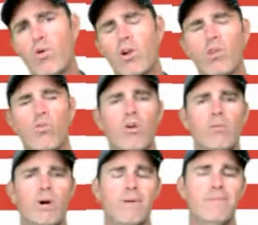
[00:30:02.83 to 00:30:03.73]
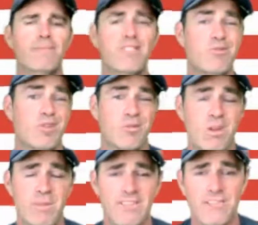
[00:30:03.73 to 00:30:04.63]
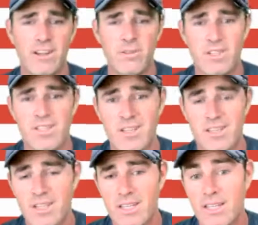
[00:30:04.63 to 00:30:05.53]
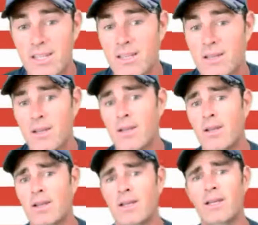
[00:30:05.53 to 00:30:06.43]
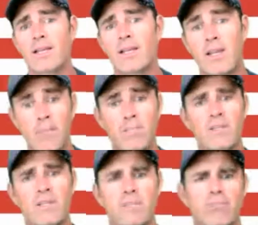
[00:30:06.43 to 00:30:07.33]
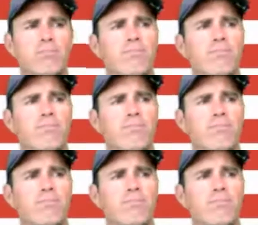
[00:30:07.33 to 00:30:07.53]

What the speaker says: more of the warm up. This one's one of my favorites because it accompanies